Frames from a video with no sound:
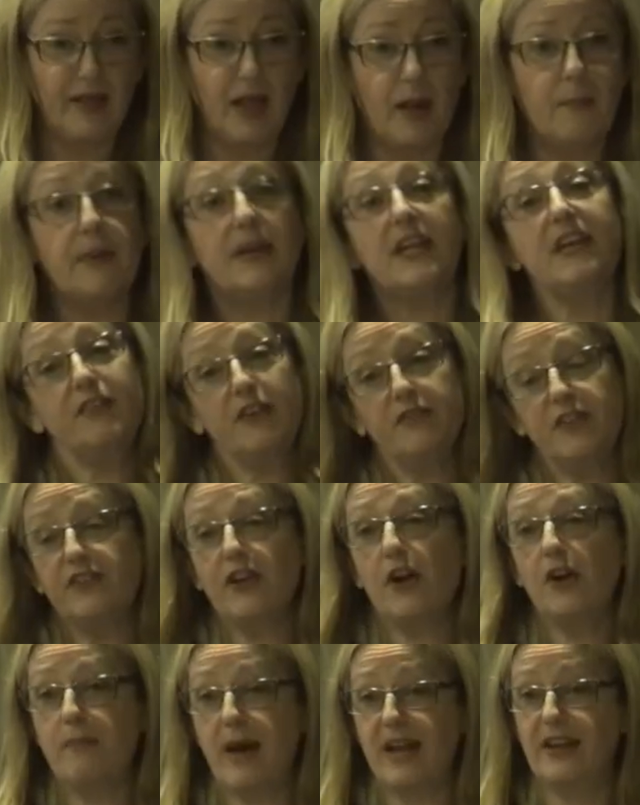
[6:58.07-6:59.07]
But even if you
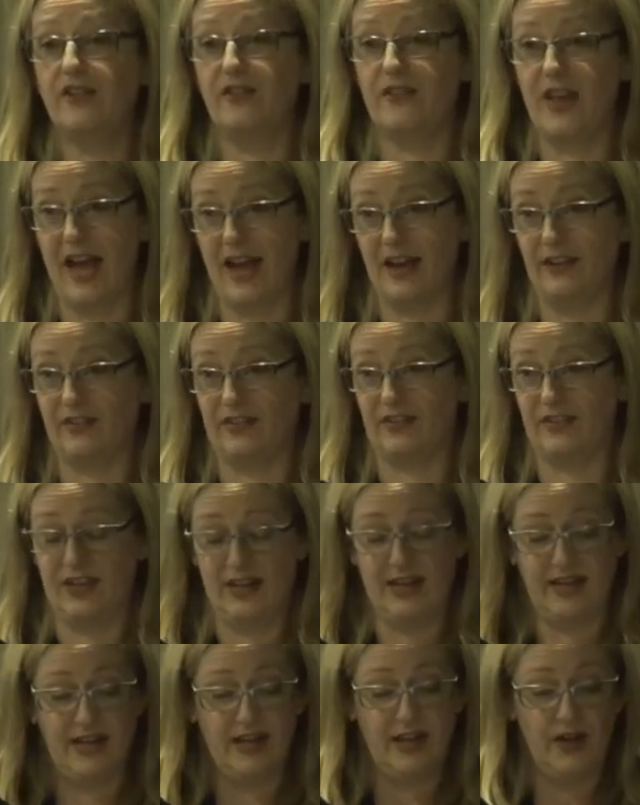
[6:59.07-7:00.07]
don't manage that,
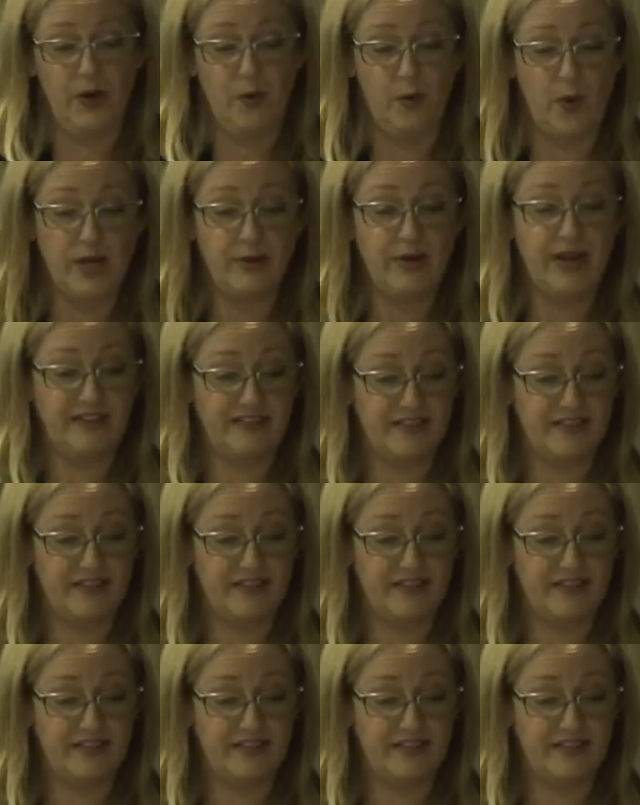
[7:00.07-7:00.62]
when you hit